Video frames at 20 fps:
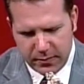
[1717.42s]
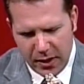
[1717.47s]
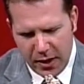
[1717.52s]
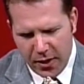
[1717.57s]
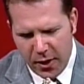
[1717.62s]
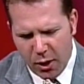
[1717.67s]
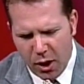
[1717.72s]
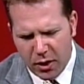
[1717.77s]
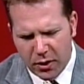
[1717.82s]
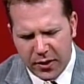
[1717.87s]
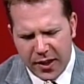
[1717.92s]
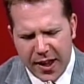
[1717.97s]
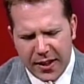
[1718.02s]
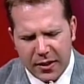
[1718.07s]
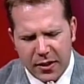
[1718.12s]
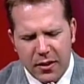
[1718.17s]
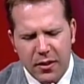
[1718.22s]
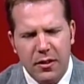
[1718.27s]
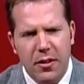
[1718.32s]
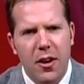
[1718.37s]
there are
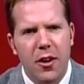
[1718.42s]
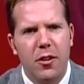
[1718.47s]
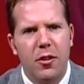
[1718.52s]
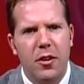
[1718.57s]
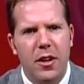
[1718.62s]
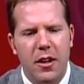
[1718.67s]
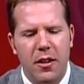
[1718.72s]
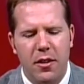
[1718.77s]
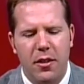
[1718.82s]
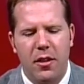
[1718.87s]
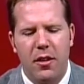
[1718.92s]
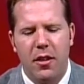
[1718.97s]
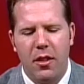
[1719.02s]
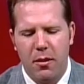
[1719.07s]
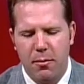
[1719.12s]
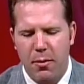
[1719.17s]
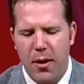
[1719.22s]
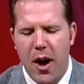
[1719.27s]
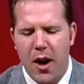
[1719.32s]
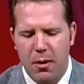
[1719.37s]
tendons underneath
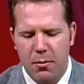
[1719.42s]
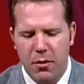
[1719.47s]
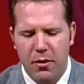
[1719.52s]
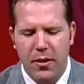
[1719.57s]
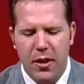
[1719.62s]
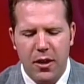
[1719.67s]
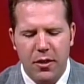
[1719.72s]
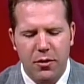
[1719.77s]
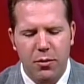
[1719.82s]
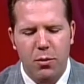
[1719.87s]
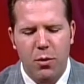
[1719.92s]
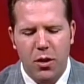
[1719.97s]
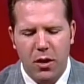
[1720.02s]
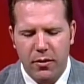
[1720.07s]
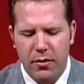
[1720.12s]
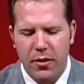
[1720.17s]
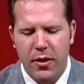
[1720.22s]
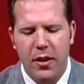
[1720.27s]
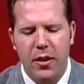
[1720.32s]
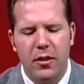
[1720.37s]
the bottom of each one
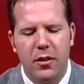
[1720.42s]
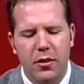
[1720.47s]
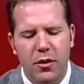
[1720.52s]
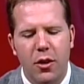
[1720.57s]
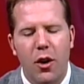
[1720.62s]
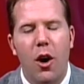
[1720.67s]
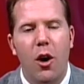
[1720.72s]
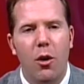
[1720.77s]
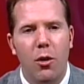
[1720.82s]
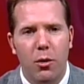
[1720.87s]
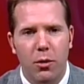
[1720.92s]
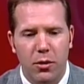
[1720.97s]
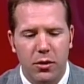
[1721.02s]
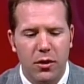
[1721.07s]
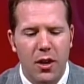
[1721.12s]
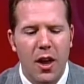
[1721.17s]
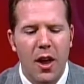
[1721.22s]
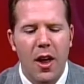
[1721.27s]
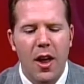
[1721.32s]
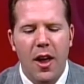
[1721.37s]
of these
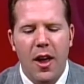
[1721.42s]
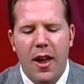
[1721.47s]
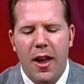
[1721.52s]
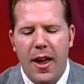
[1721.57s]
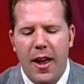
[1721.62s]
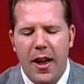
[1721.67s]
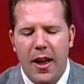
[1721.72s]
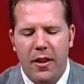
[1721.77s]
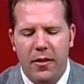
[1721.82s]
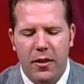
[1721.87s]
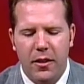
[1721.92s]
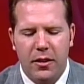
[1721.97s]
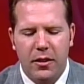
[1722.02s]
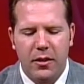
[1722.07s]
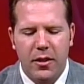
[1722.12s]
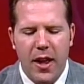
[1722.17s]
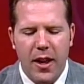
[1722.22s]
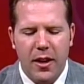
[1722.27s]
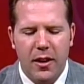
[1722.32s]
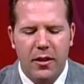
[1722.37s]
toes. And the
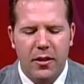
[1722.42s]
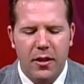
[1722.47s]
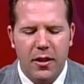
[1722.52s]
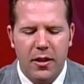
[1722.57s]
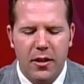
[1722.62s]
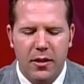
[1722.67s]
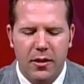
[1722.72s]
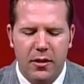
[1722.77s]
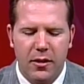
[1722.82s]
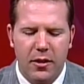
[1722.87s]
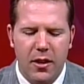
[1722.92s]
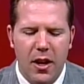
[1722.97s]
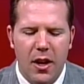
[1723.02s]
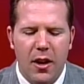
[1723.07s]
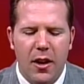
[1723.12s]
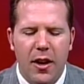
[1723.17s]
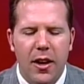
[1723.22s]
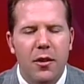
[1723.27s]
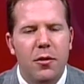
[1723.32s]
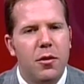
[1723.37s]
second is
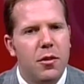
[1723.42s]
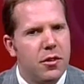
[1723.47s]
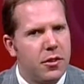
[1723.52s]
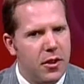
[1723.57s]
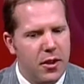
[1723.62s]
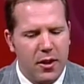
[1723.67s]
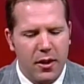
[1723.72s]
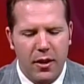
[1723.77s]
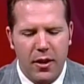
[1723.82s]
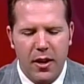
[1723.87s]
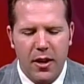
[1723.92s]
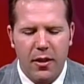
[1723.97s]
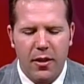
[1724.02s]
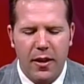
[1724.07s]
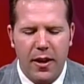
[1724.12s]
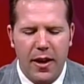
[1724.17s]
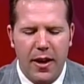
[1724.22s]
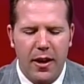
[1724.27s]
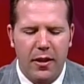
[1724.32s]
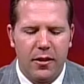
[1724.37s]
interesting in
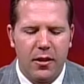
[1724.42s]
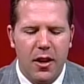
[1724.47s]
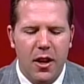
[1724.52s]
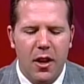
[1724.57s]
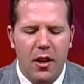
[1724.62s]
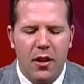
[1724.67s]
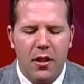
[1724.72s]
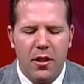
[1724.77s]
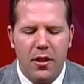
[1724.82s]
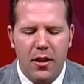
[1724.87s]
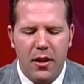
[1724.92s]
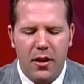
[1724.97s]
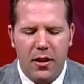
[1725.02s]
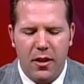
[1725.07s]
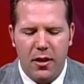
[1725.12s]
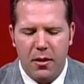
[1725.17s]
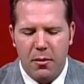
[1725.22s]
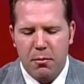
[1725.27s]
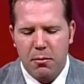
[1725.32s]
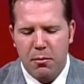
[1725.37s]
that
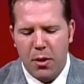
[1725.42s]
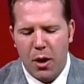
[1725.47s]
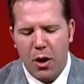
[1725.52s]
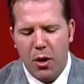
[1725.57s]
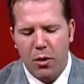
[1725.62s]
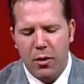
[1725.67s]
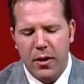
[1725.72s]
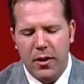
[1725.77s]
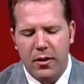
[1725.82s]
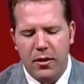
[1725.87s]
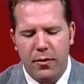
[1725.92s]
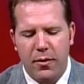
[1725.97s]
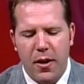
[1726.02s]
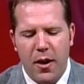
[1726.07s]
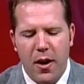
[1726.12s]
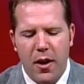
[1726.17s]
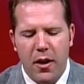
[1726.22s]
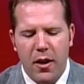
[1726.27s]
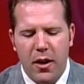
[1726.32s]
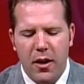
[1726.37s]
the bone is
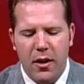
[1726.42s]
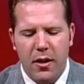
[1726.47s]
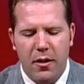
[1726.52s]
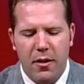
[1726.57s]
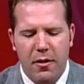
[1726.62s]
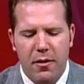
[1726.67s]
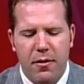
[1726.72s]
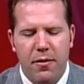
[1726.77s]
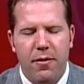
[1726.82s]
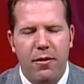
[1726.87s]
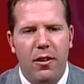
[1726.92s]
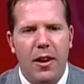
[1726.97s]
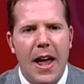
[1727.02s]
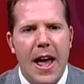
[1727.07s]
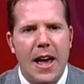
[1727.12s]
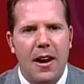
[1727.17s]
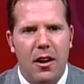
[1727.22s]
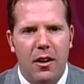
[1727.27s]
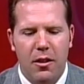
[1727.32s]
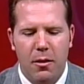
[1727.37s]
very
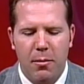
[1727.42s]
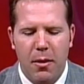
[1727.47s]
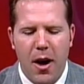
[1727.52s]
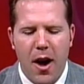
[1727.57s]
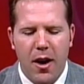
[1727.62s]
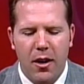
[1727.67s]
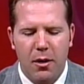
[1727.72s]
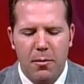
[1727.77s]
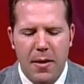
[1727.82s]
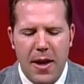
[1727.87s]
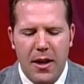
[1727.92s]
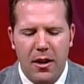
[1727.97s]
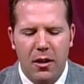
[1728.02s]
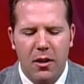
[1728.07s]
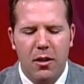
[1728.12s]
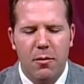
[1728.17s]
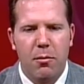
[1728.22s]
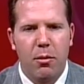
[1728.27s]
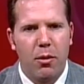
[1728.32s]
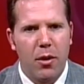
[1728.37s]
flat on the bottom and it
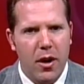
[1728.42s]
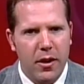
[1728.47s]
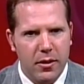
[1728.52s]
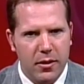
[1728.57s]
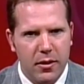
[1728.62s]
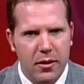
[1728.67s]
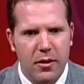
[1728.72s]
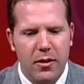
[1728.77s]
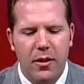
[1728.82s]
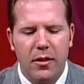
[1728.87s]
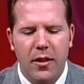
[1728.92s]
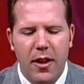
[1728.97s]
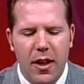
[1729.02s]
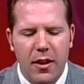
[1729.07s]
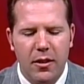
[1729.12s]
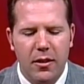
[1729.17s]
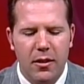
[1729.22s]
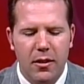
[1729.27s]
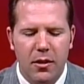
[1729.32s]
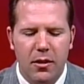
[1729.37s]
compresses the
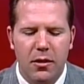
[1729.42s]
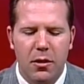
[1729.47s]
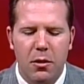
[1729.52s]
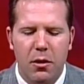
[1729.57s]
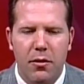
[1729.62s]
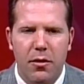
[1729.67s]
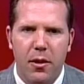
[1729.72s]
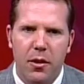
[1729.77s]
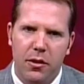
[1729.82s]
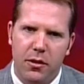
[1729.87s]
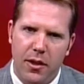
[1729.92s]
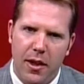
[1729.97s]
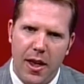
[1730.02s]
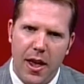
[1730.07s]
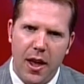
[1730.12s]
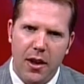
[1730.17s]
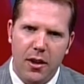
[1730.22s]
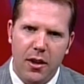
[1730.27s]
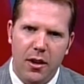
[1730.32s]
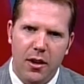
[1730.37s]
tendon. So if there's
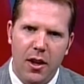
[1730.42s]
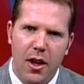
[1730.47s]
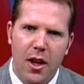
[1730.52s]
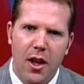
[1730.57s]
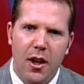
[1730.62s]
any